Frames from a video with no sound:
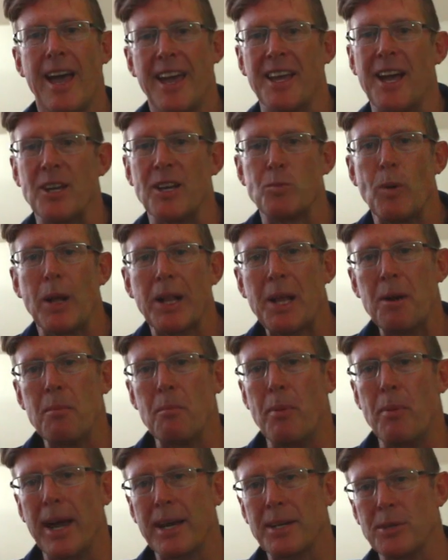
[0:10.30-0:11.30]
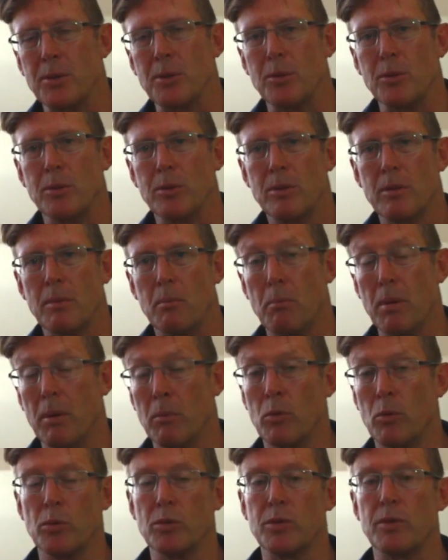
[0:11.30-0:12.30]
Hey guys, welcome back to
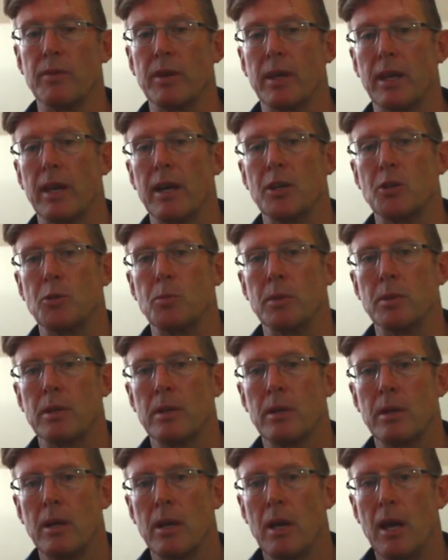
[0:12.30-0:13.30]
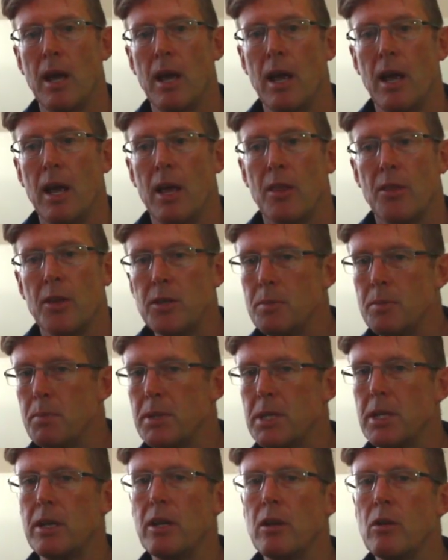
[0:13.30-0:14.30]
BIM Rules of Engagement. This
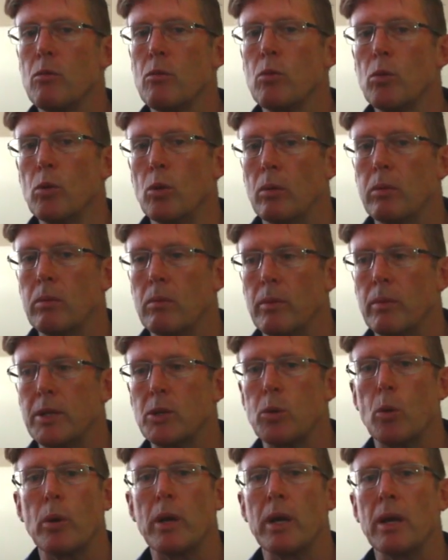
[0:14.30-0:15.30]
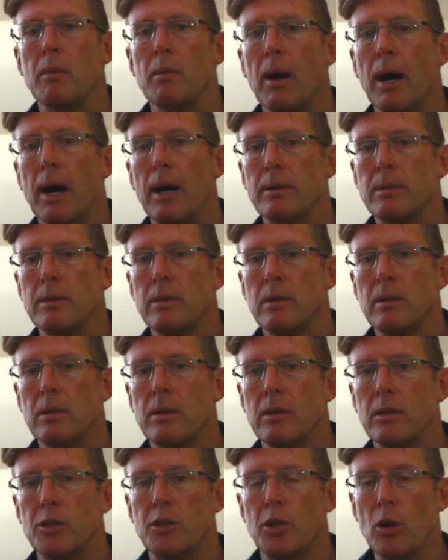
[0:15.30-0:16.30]
particular rule we're talking about,
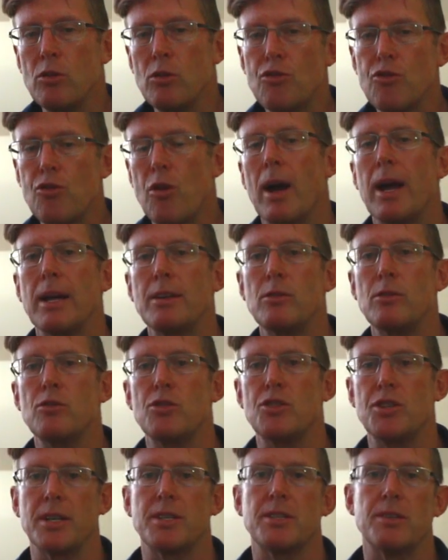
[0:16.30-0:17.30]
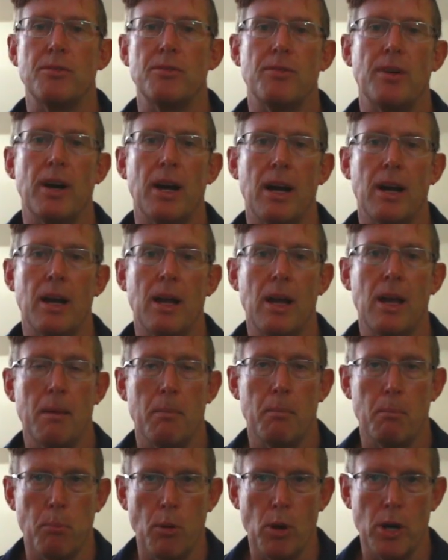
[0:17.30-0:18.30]
don't try to justify
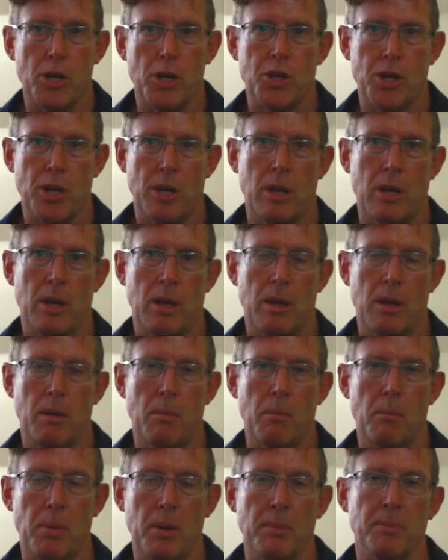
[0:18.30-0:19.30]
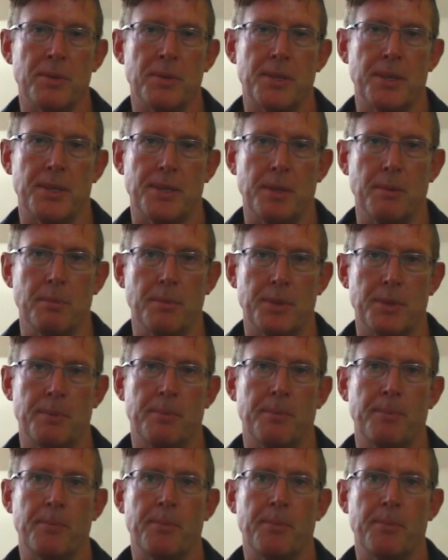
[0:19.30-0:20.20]
bullish BIM systems.